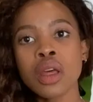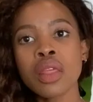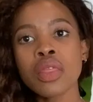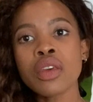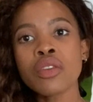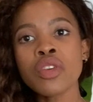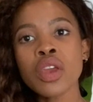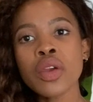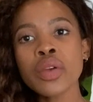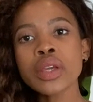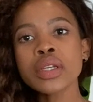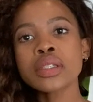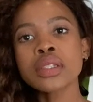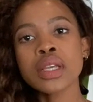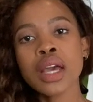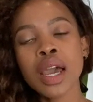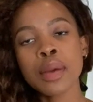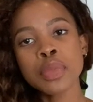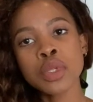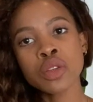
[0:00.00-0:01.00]
There are various
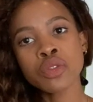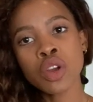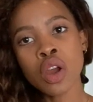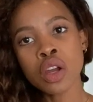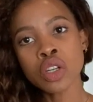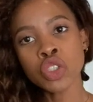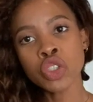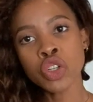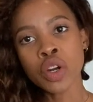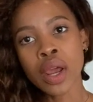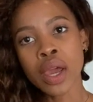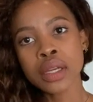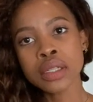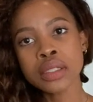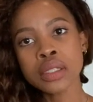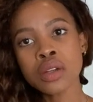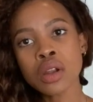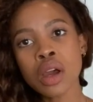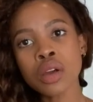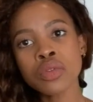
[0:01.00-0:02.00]
types of
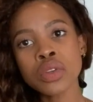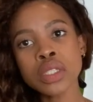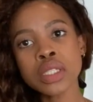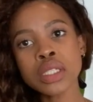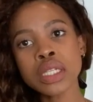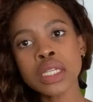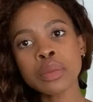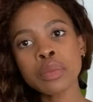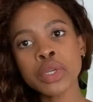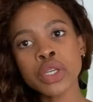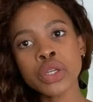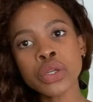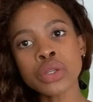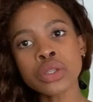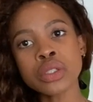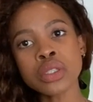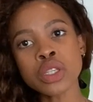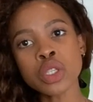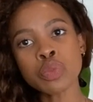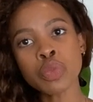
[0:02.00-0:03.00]
contracts, and obviously
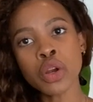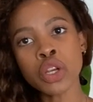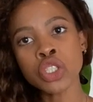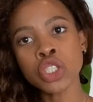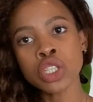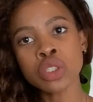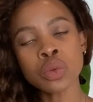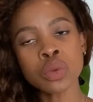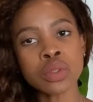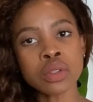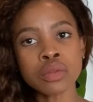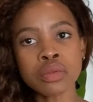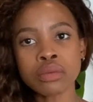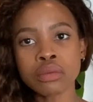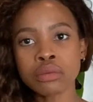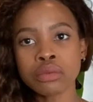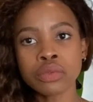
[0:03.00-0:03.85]
because this project was